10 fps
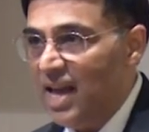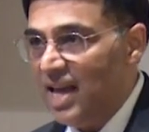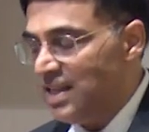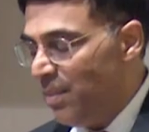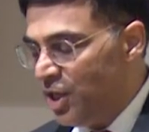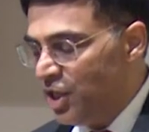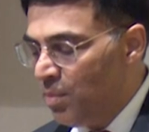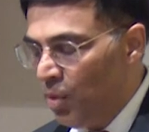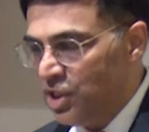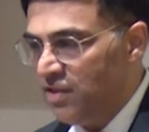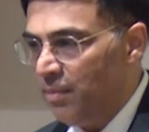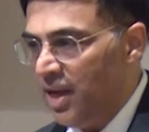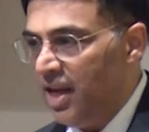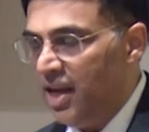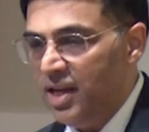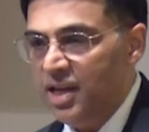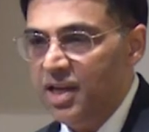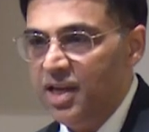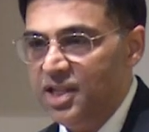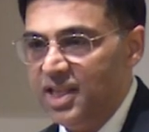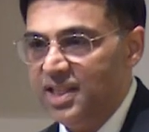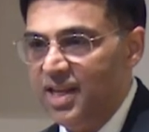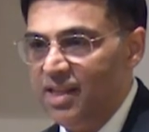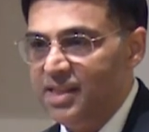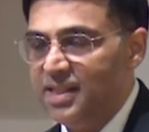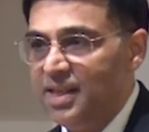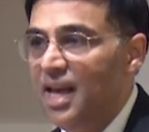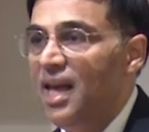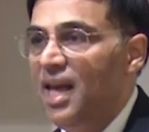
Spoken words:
As I mentioned, most of my chess skills,